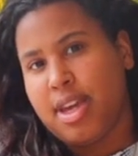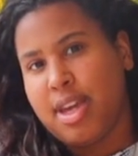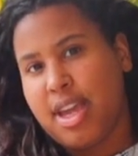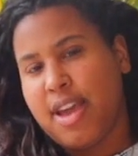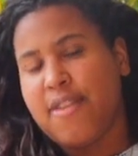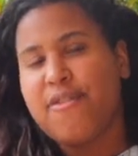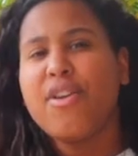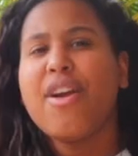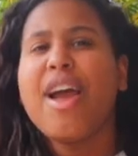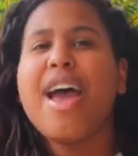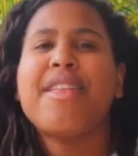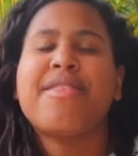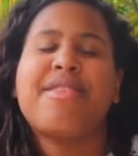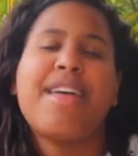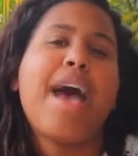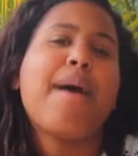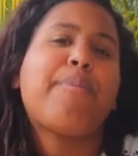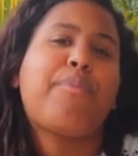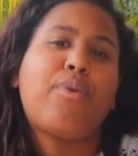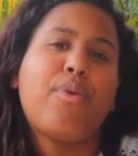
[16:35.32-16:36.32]
If you're at
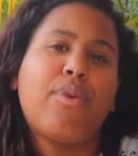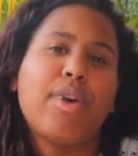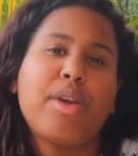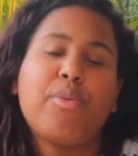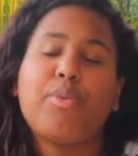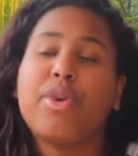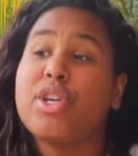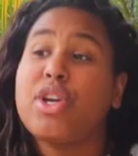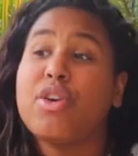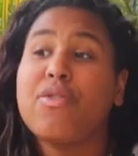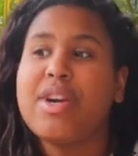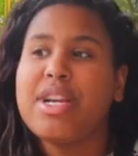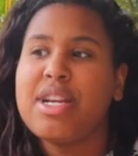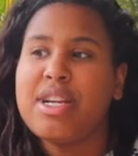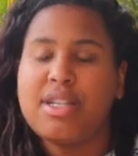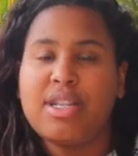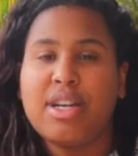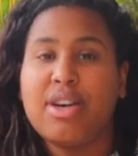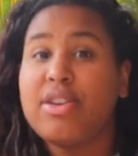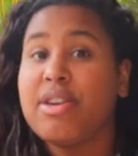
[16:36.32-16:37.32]
that point where you're ready
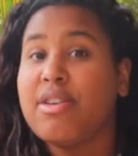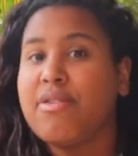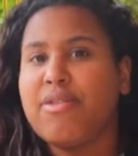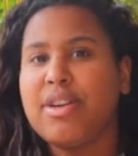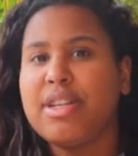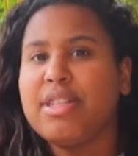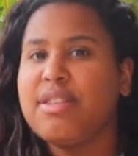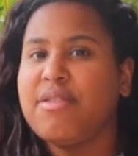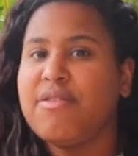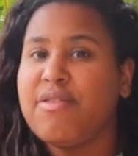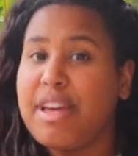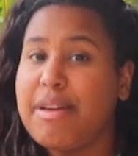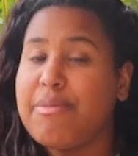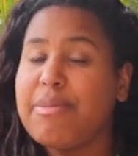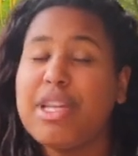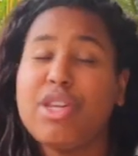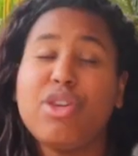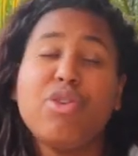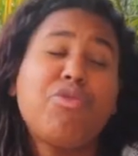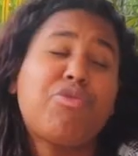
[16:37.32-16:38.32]
to tell your friends and
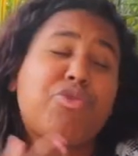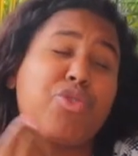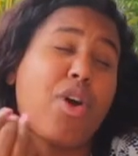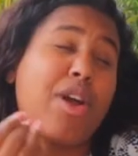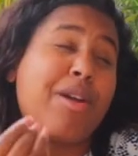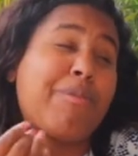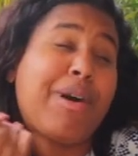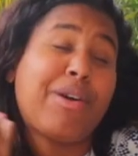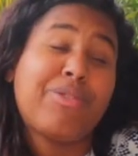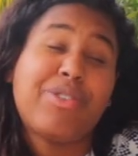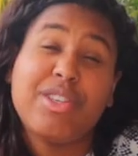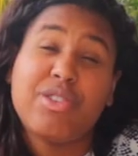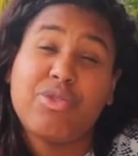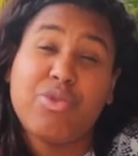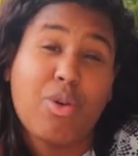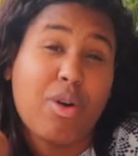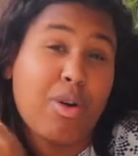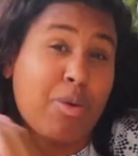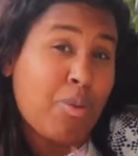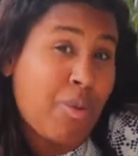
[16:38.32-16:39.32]
family, you've thought about this
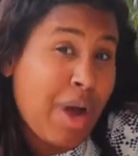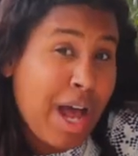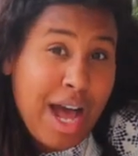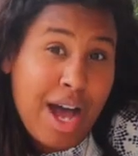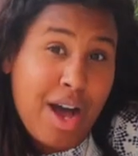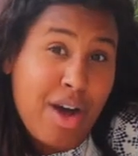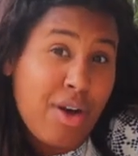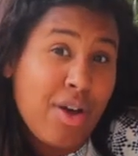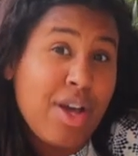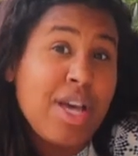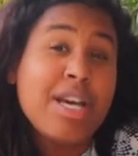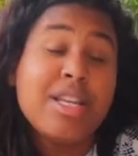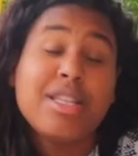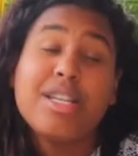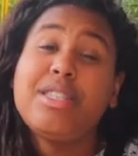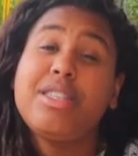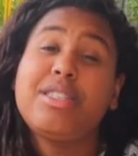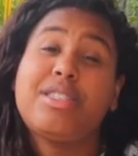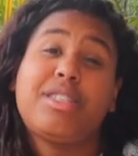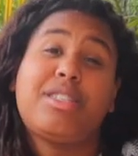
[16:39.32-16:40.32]
for a while.
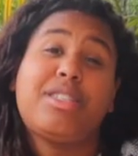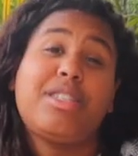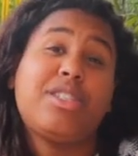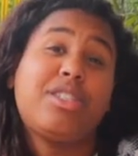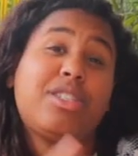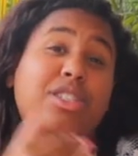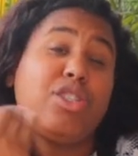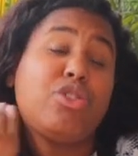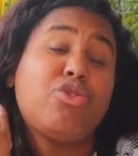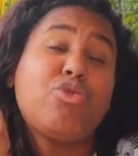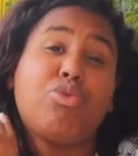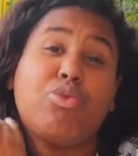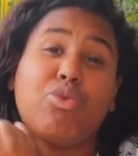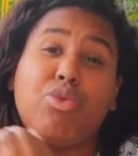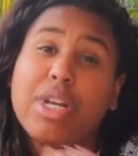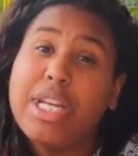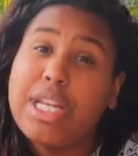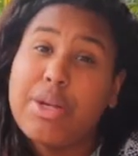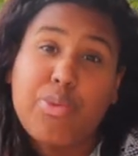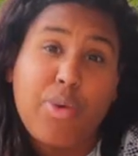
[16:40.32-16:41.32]
This is a decision you
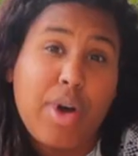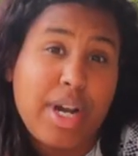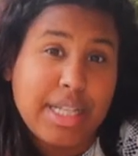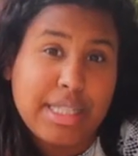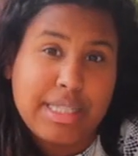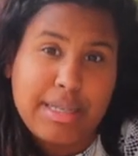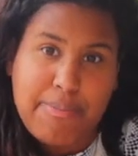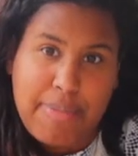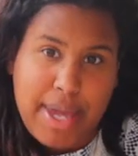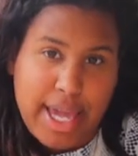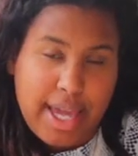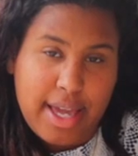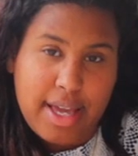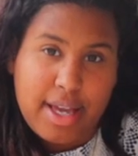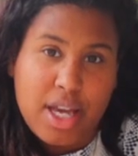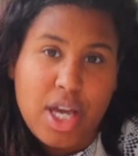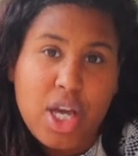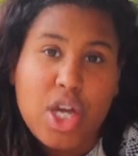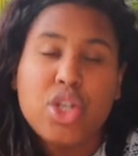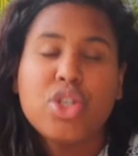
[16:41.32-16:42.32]
really wanted to make.